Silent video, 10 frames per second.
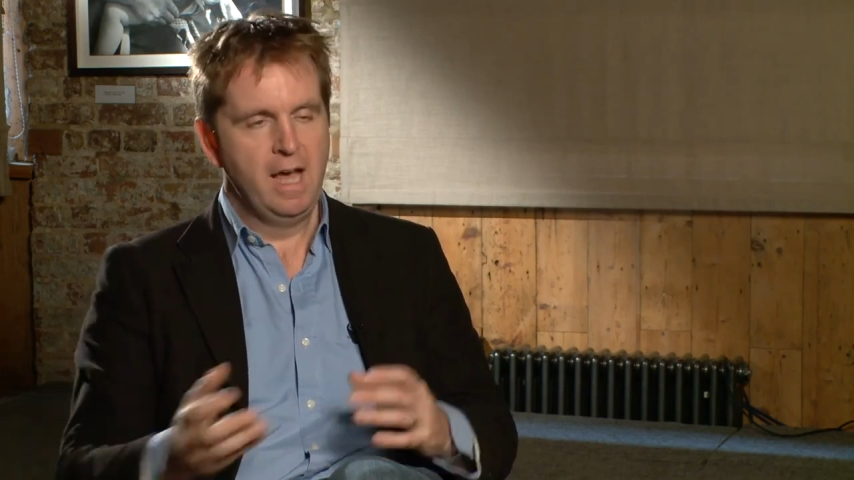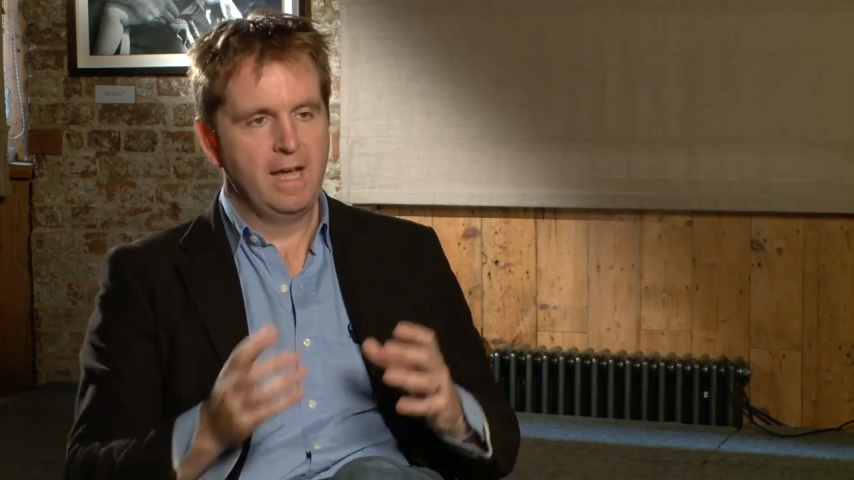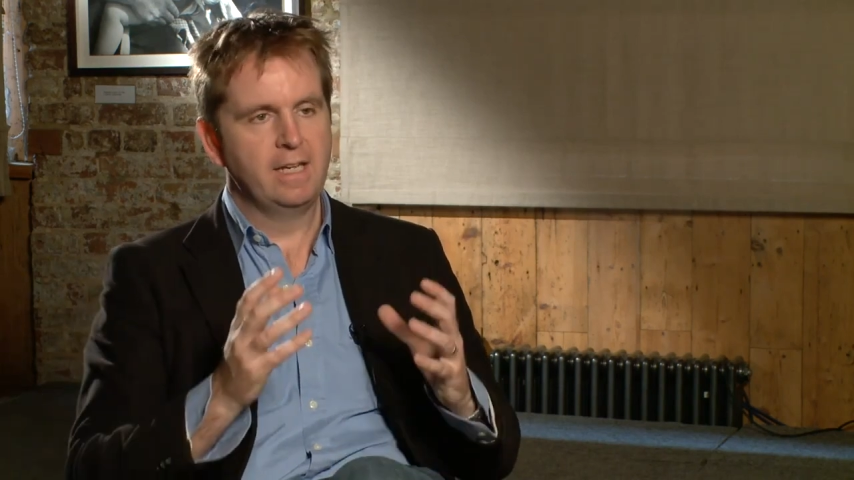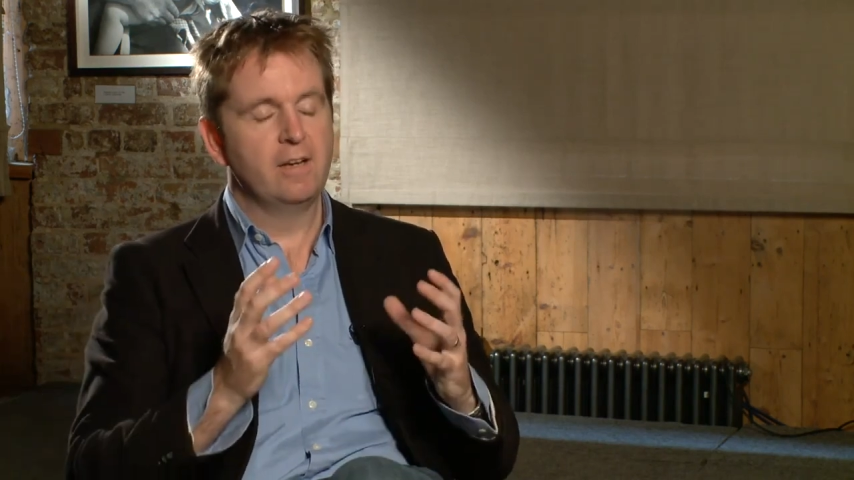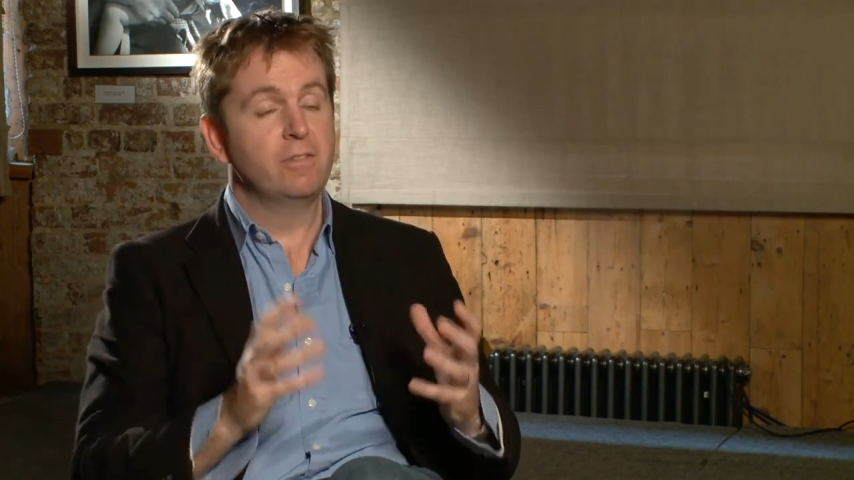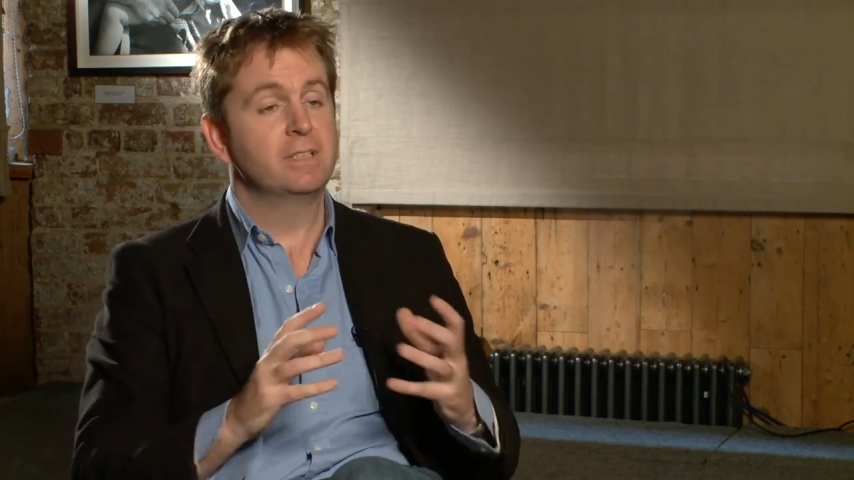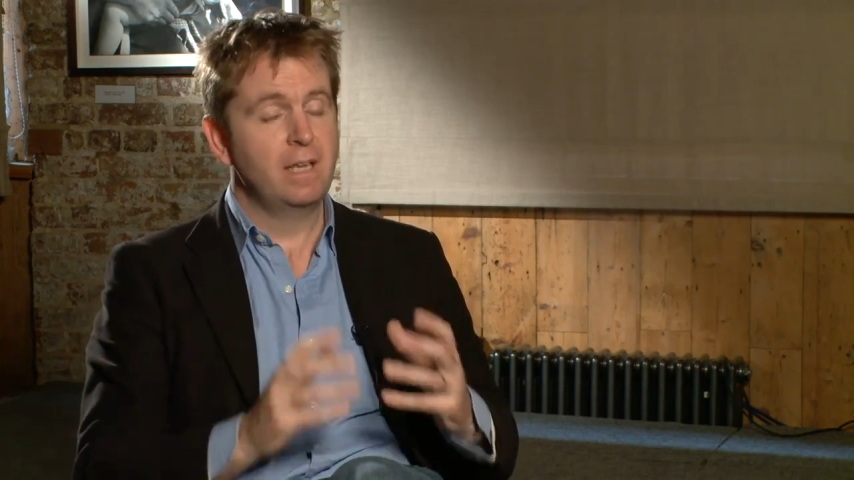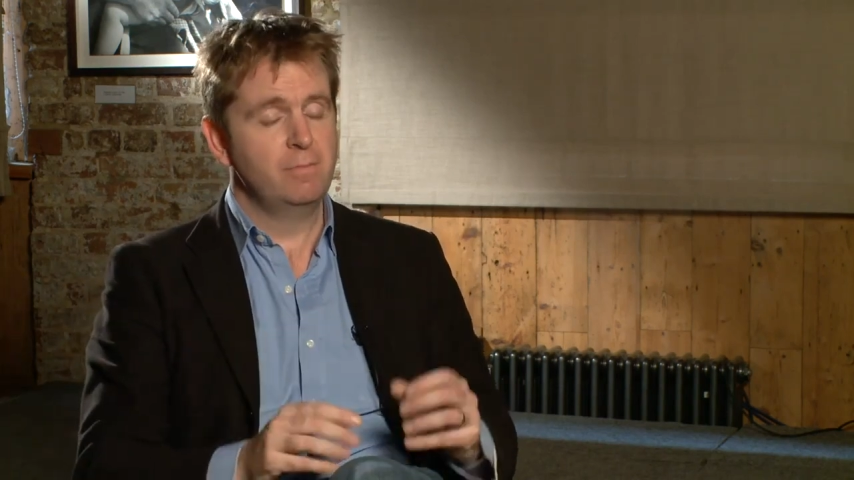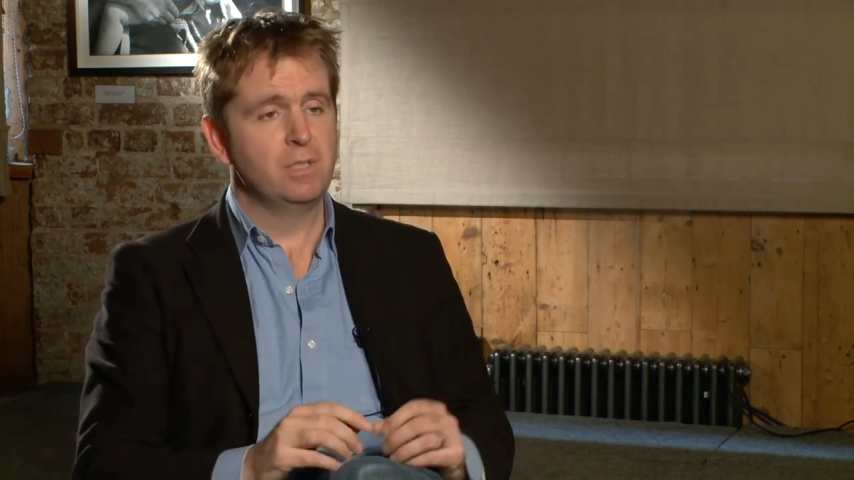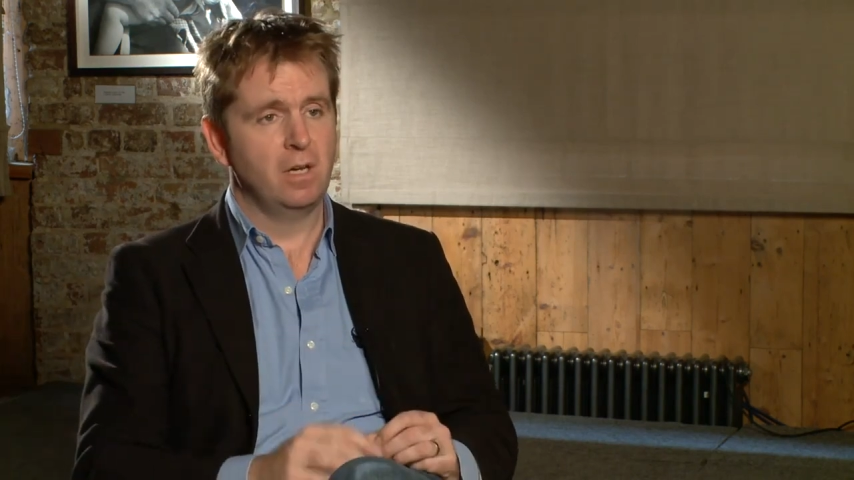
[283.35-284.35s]
and yet at the
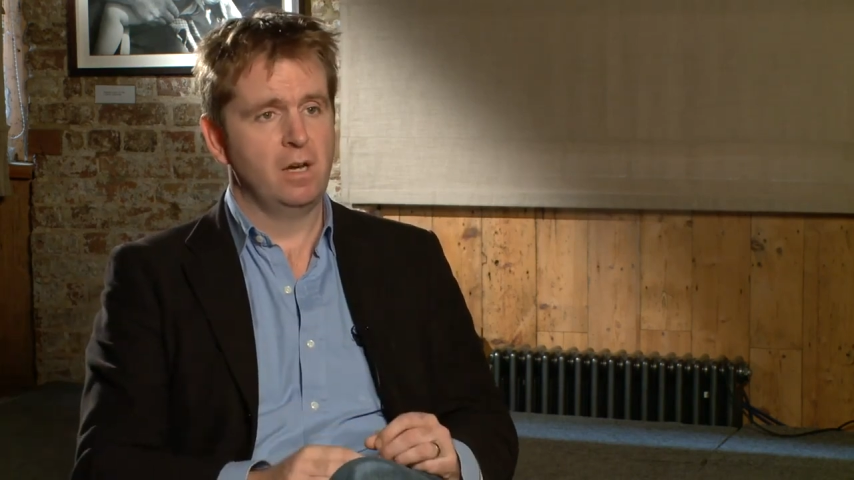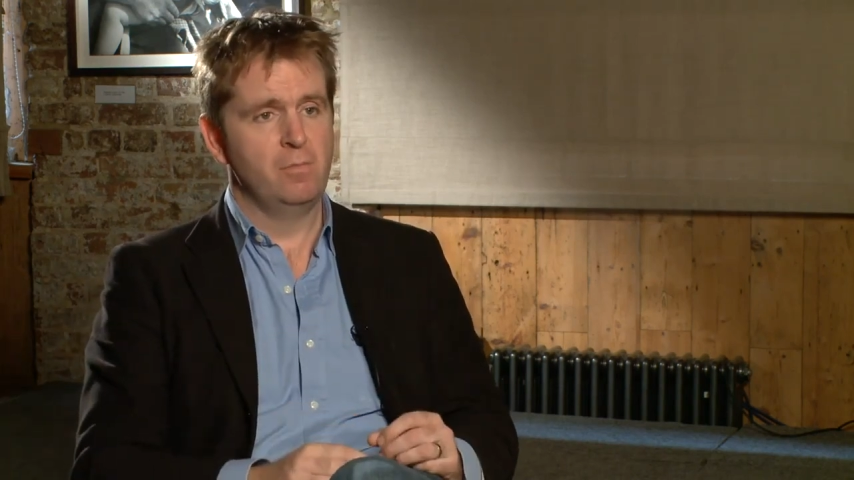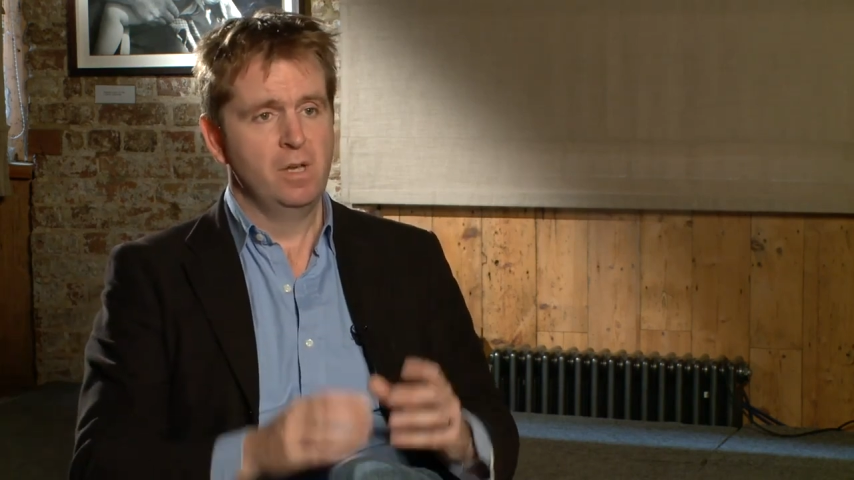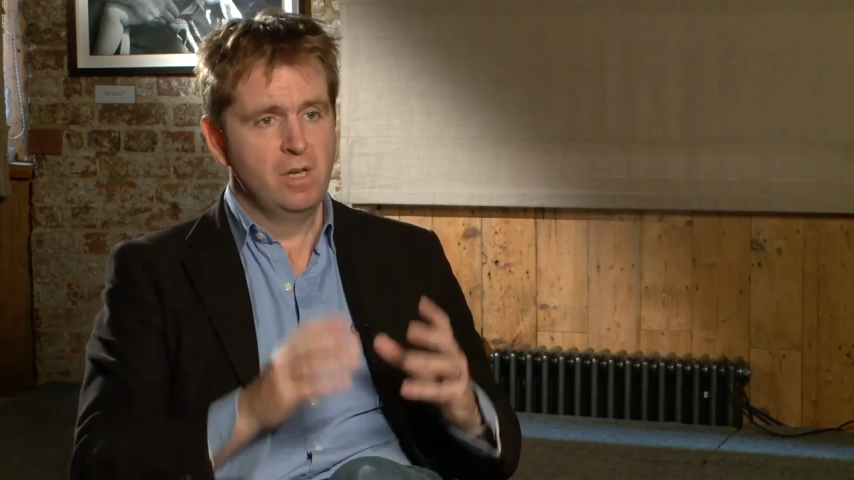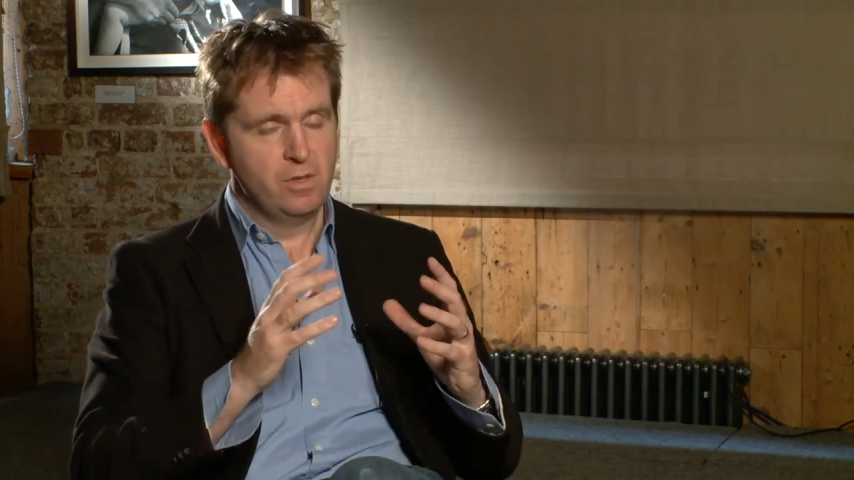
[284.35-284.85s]
same time,